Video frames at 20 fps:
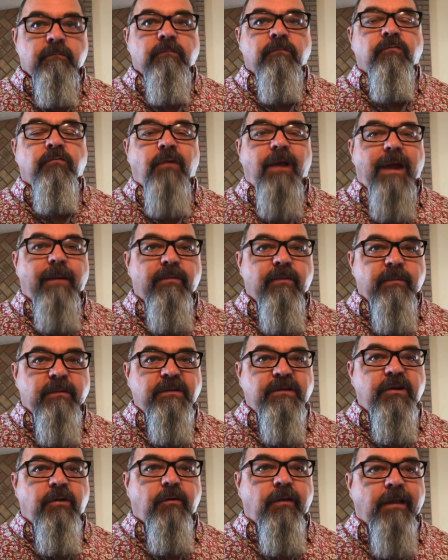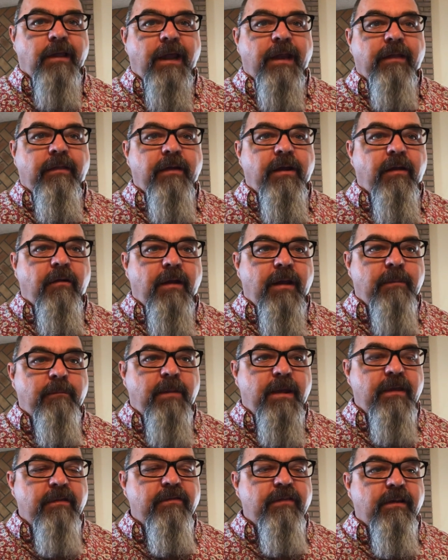grab the material out of there and
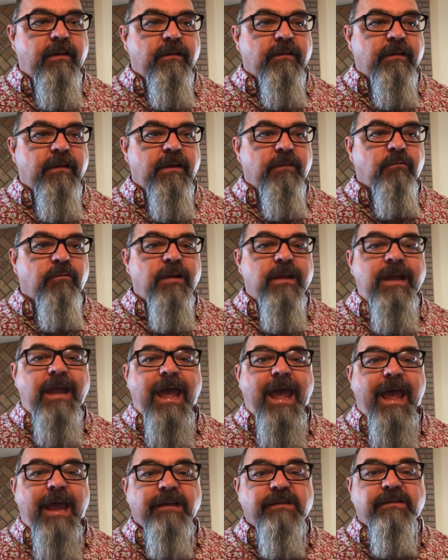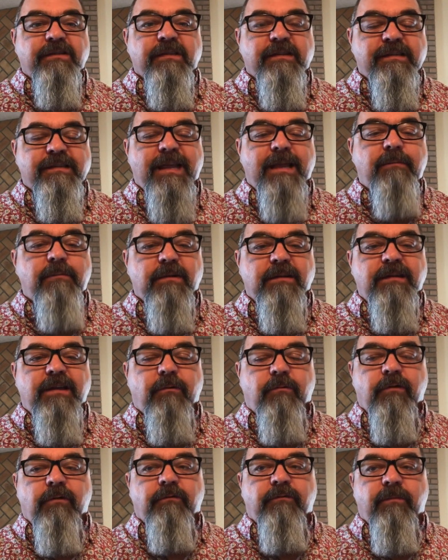basically rehash the same
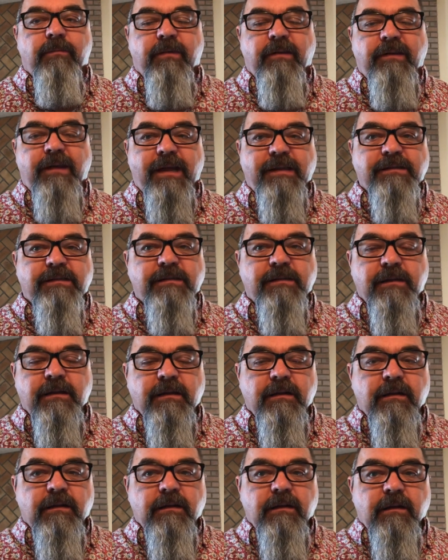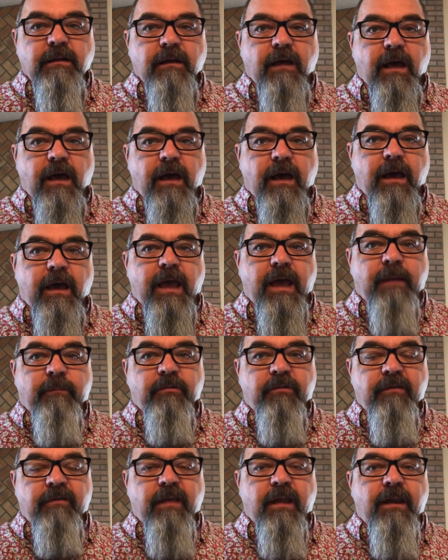material from the text uh, and
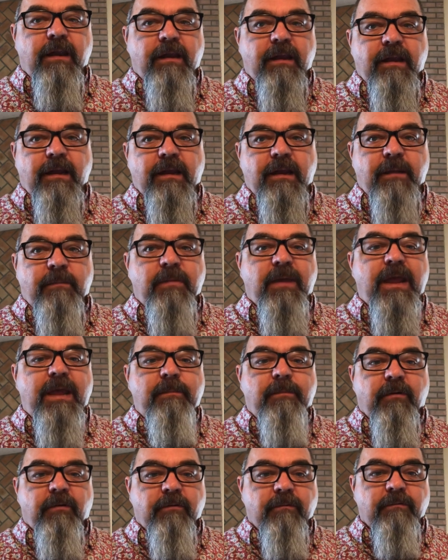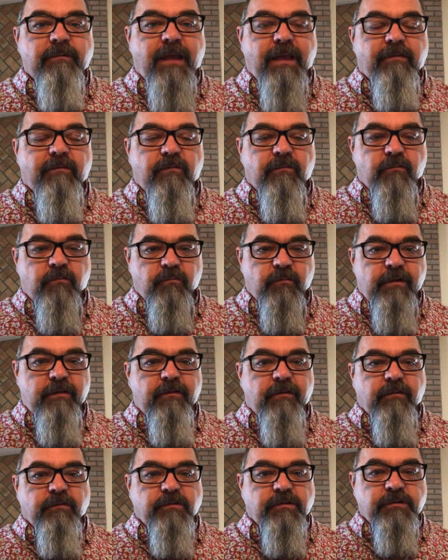present it in a paper. That's
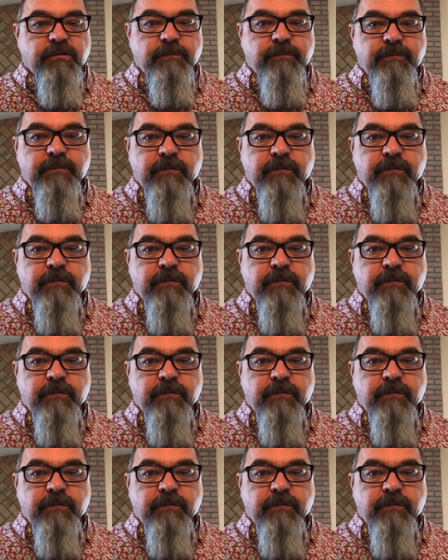research.